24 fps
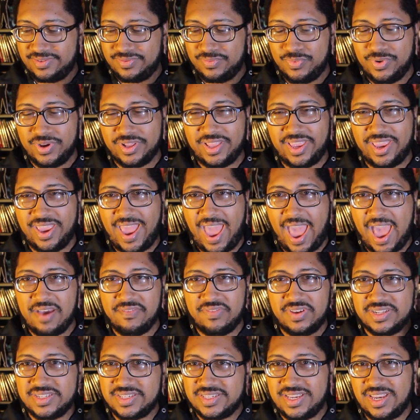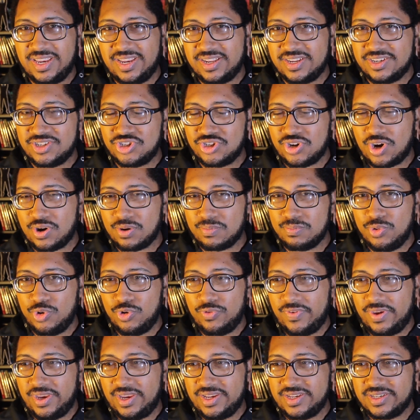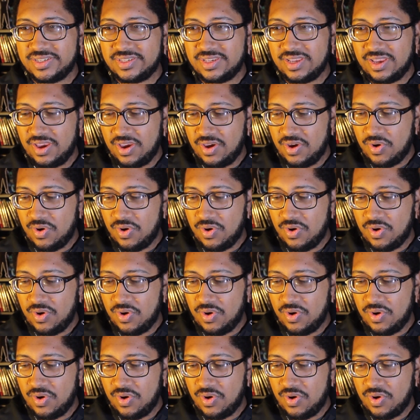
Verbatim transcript: really haven't seen in shark movies